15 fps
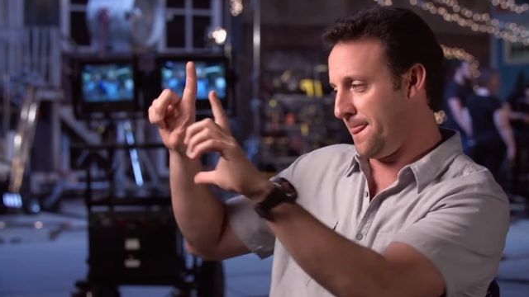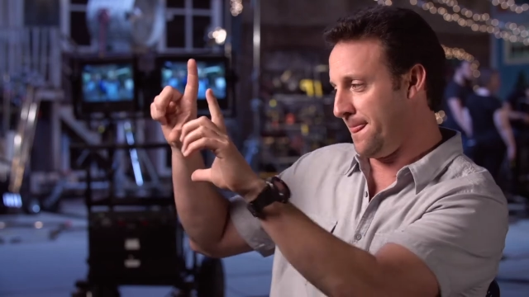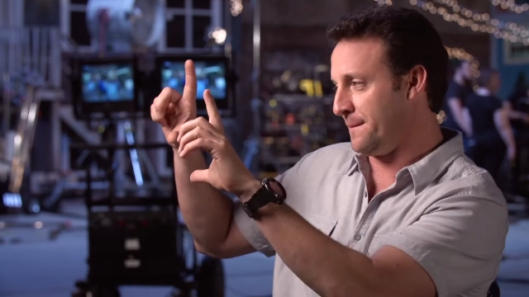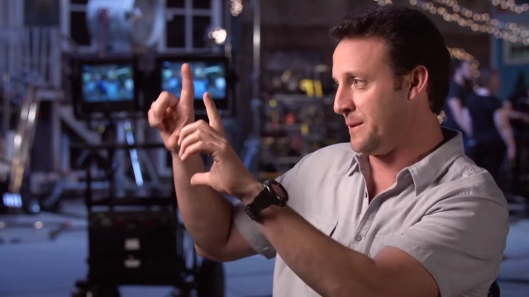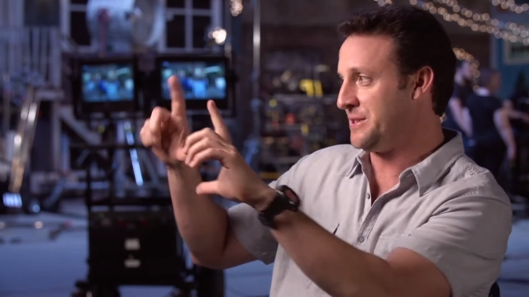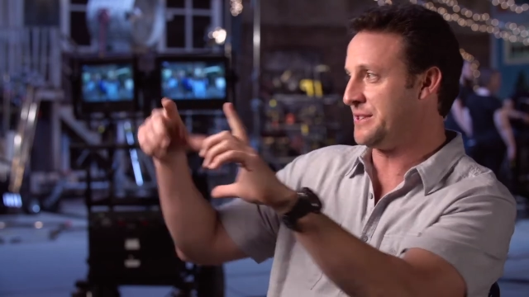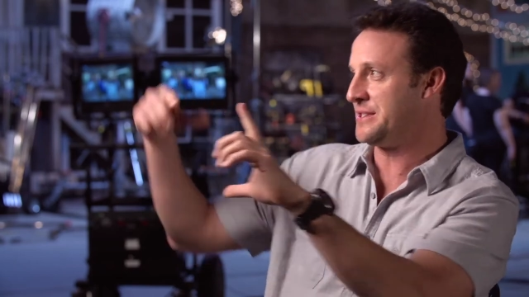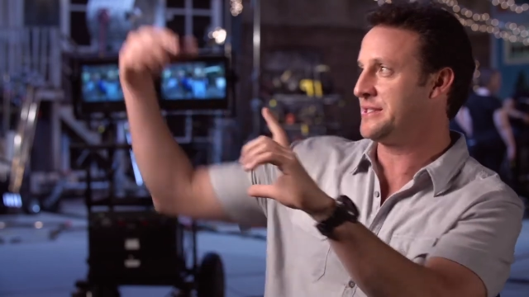
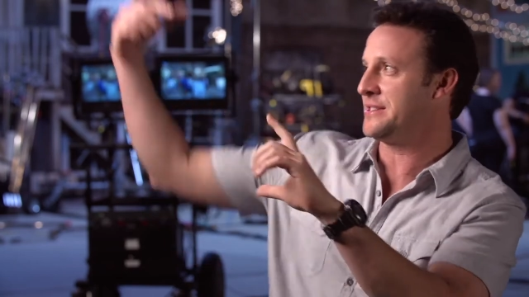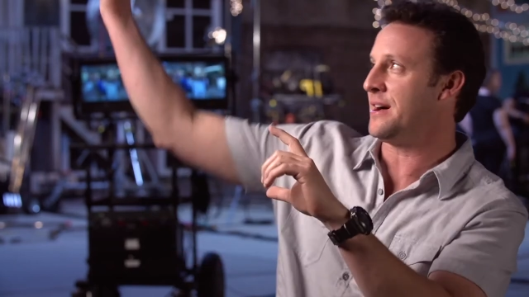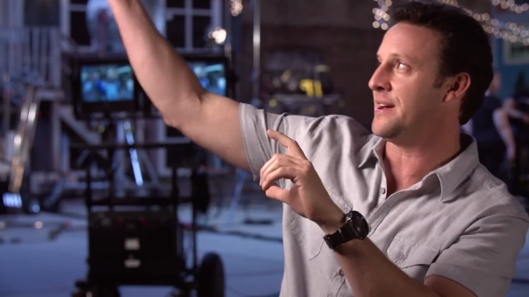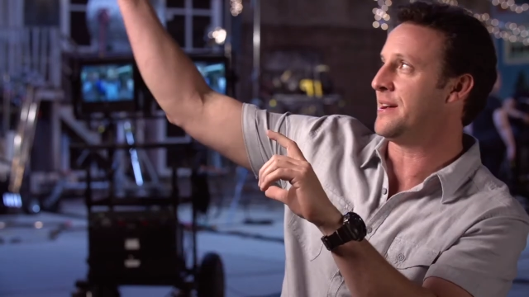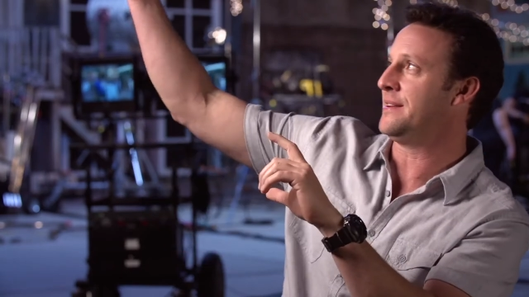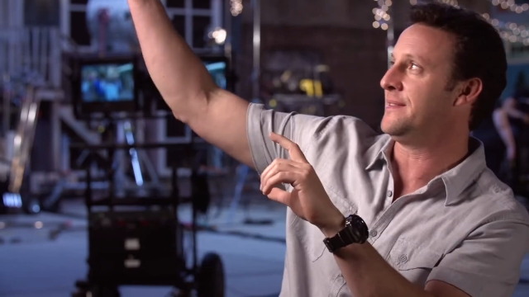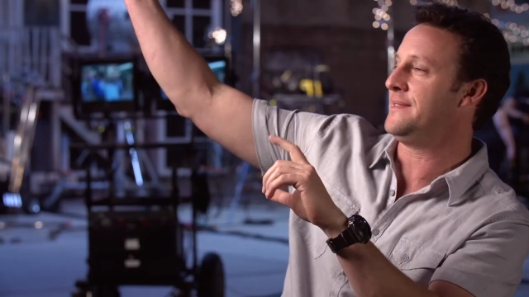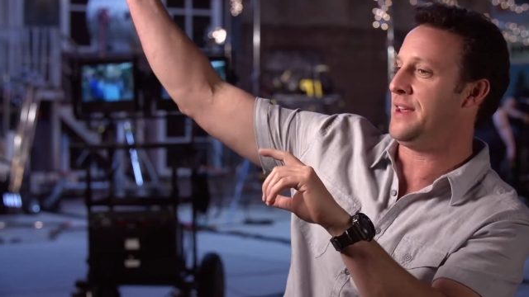with the
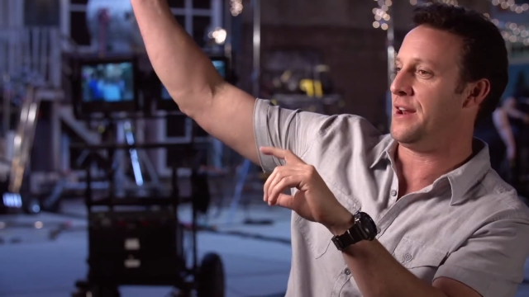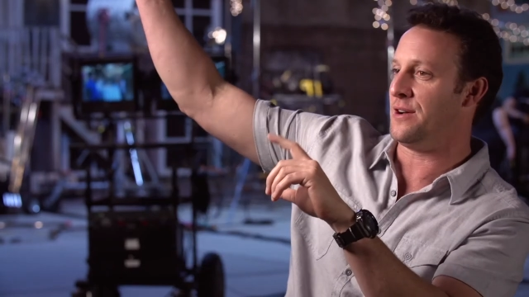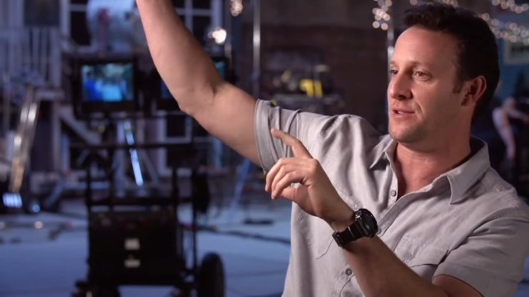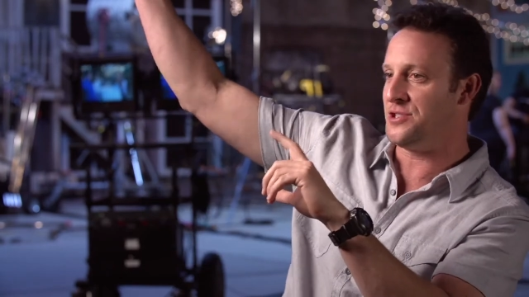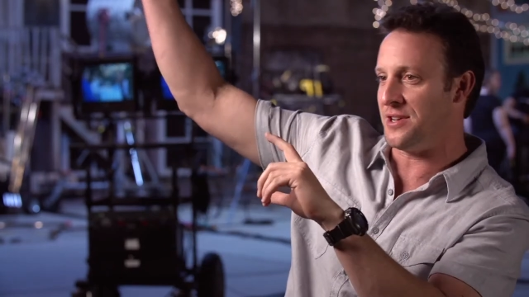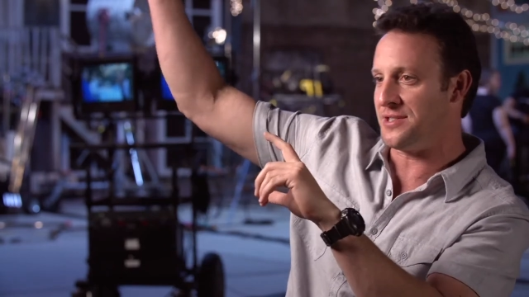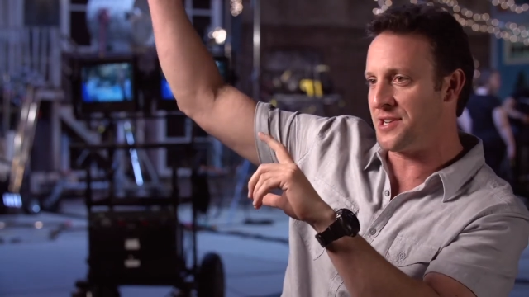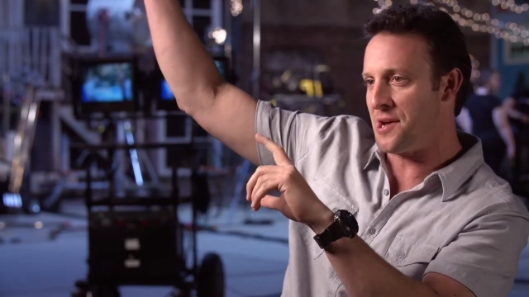sun,
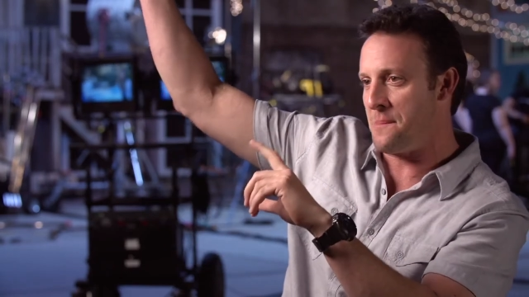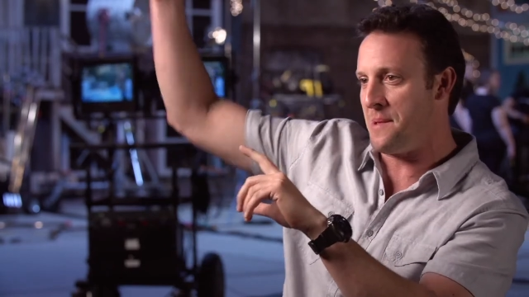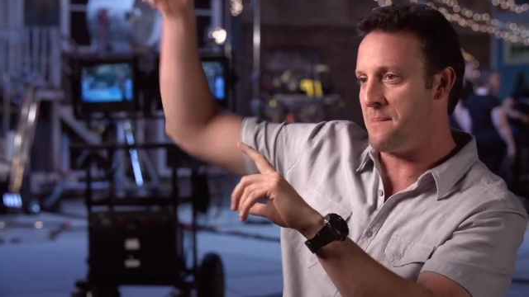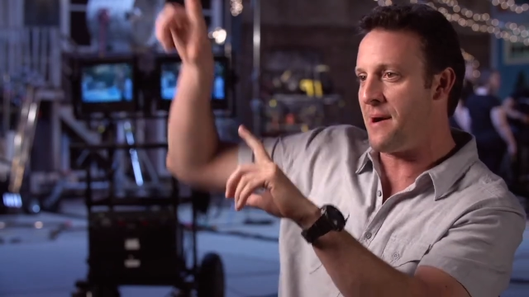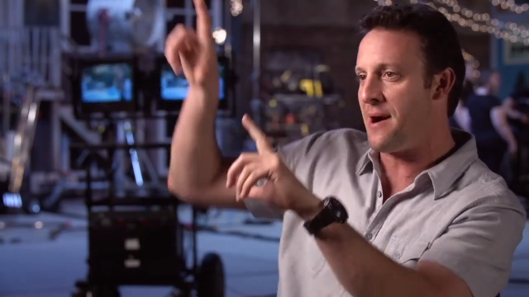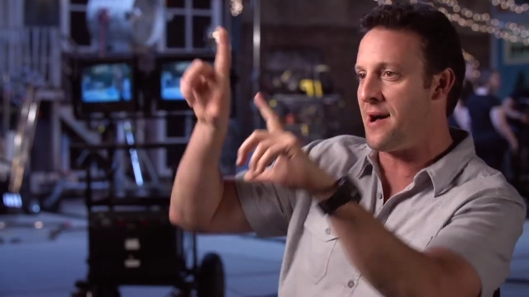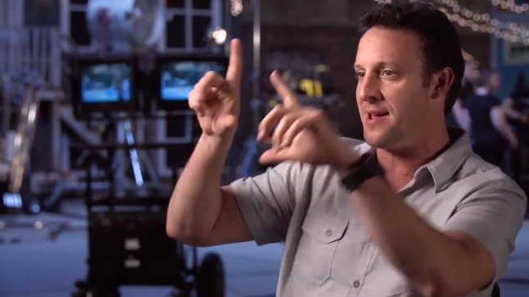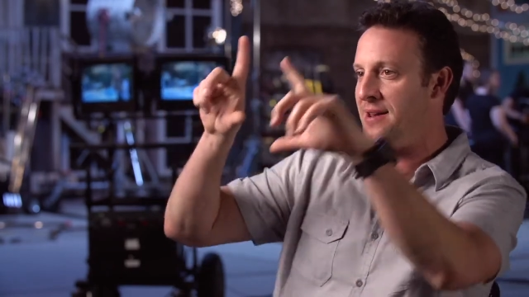just coming
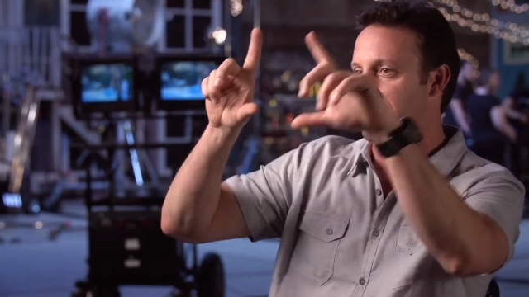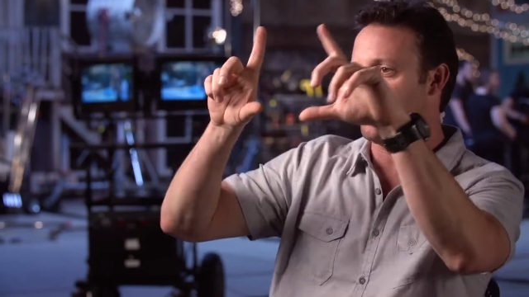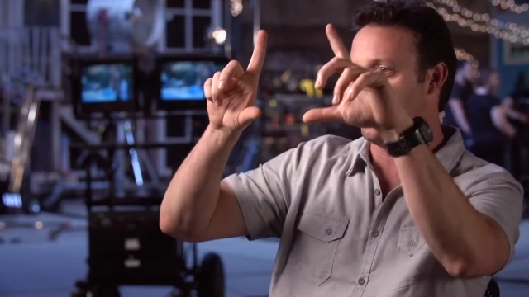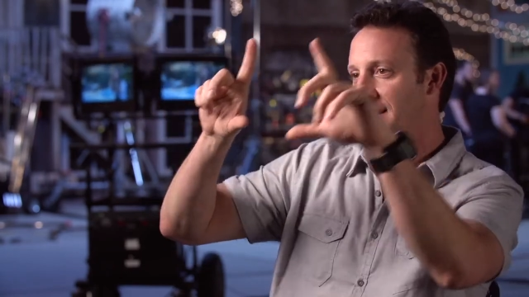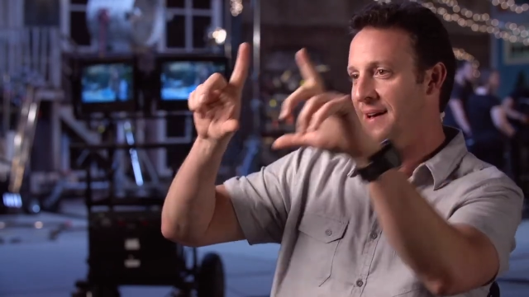behind it.